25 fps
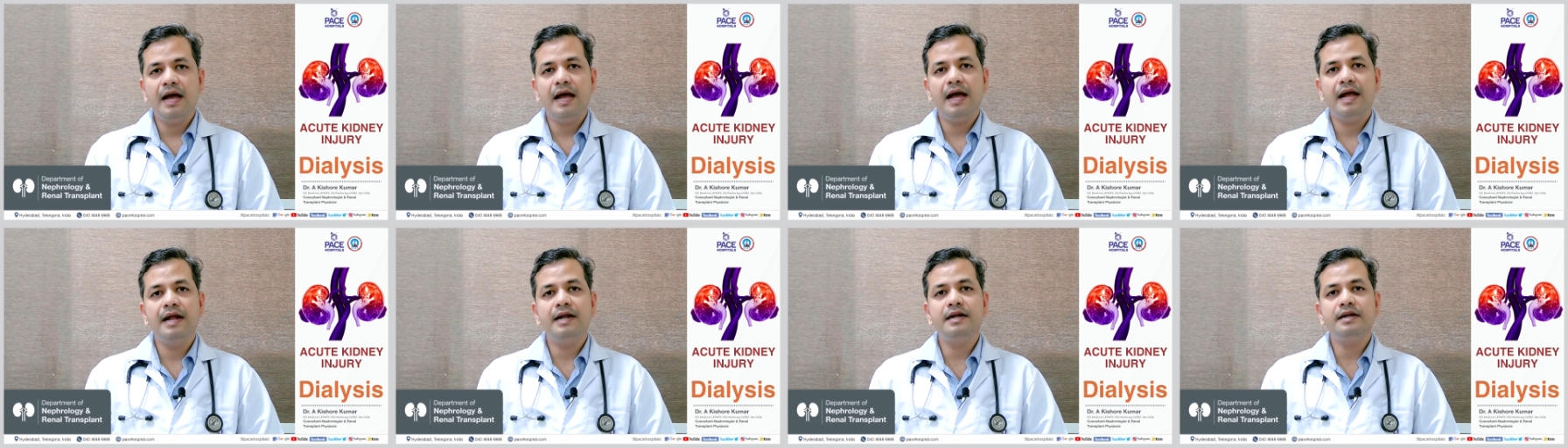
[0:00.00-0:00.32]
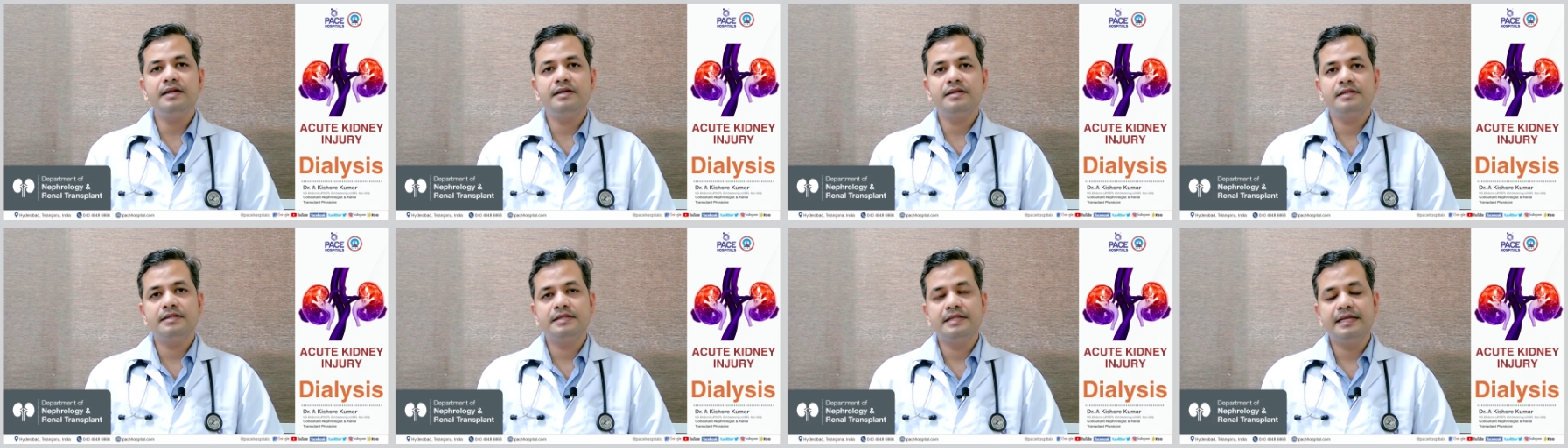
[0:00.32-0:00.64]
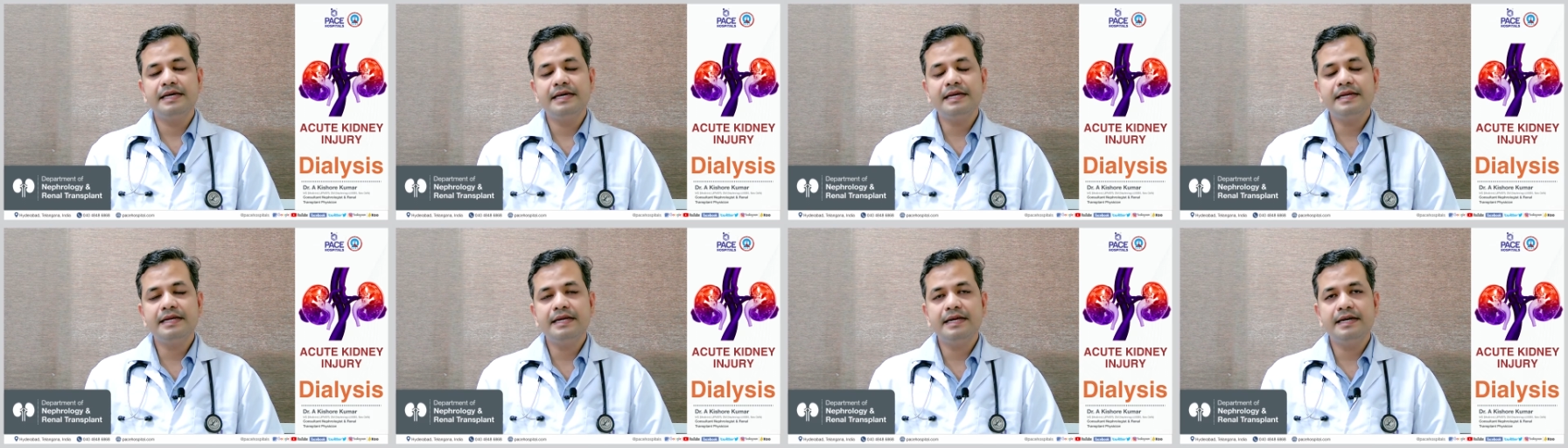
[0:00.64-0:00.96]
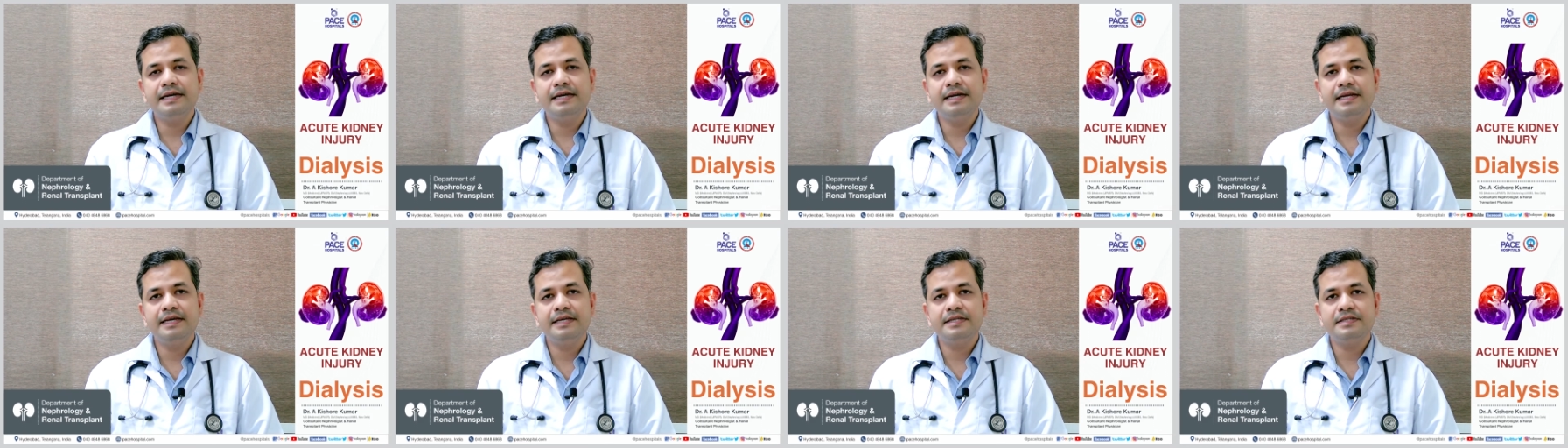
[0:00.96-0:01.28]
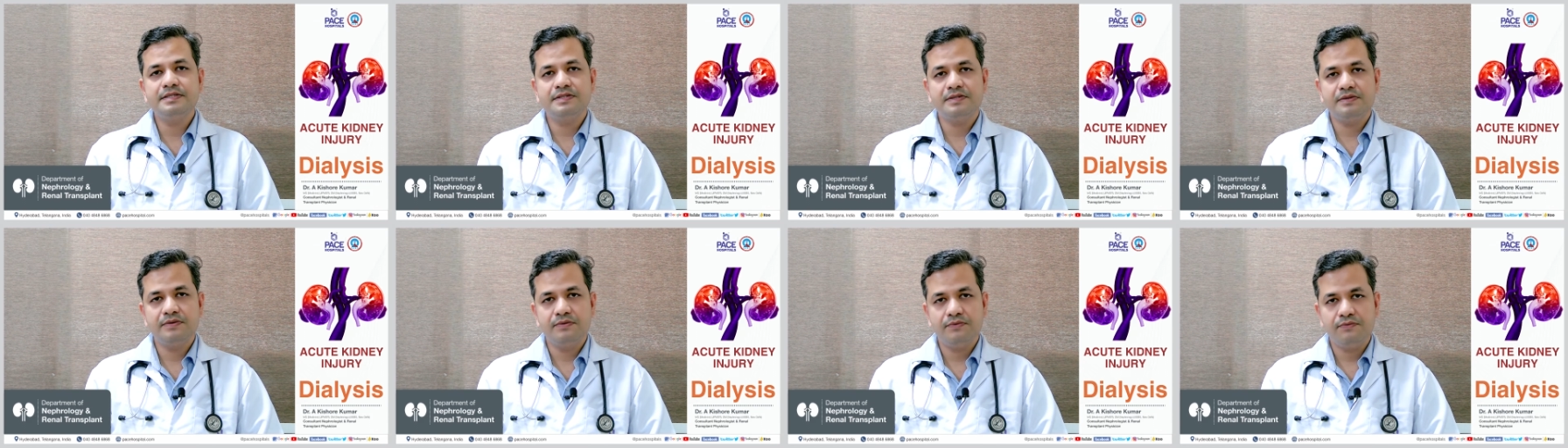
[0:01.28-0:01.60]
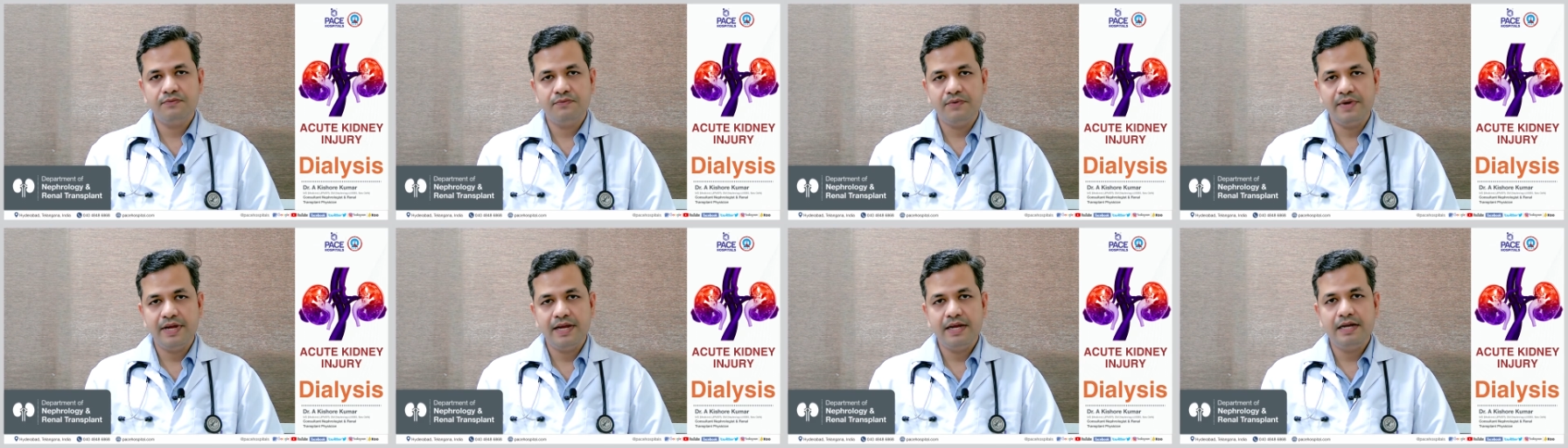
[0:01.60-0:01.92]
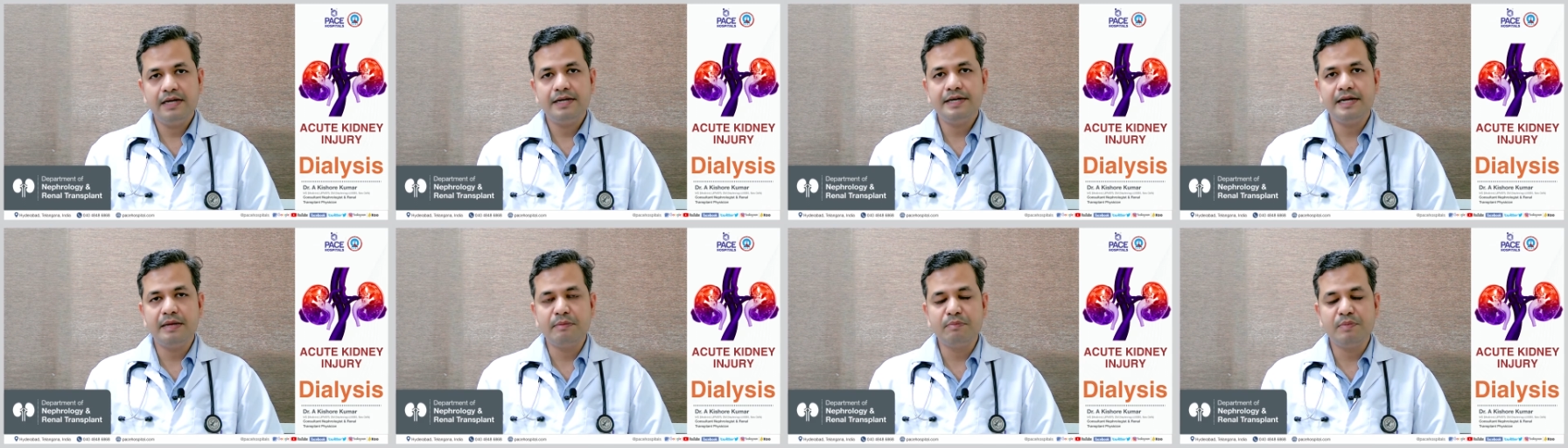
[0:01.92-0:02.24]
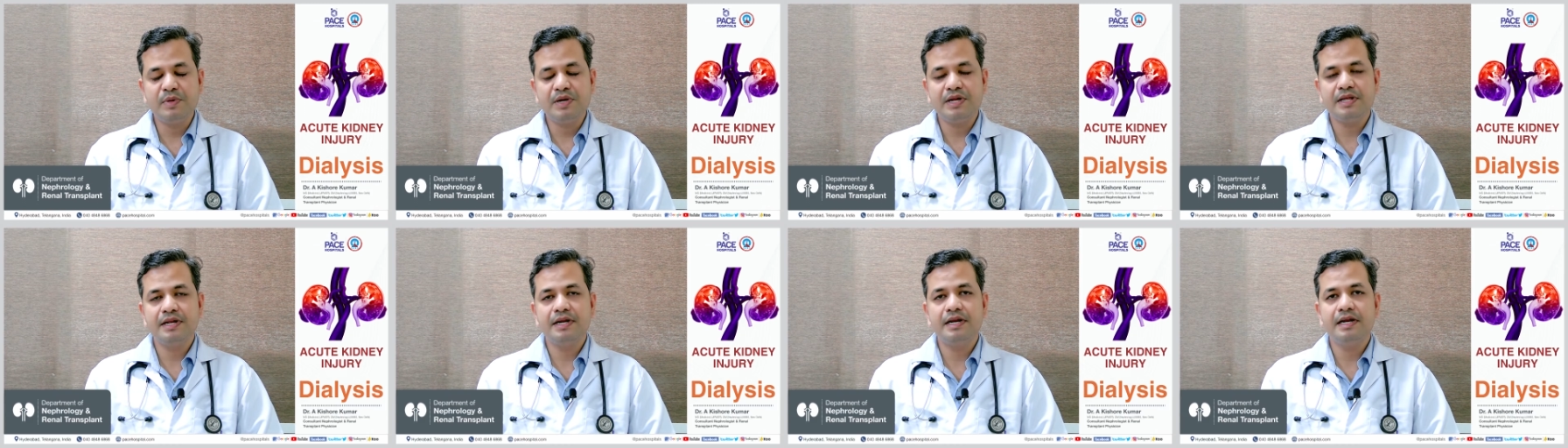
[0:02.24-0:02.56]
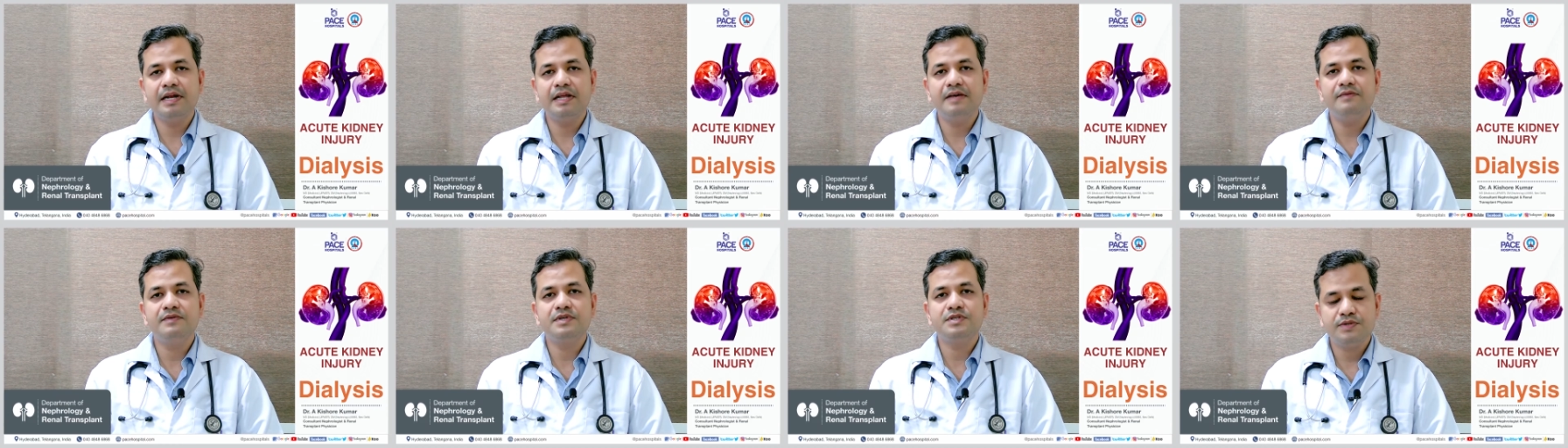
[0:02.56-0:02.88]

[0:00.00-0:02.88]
and their kidneys fail temporarily,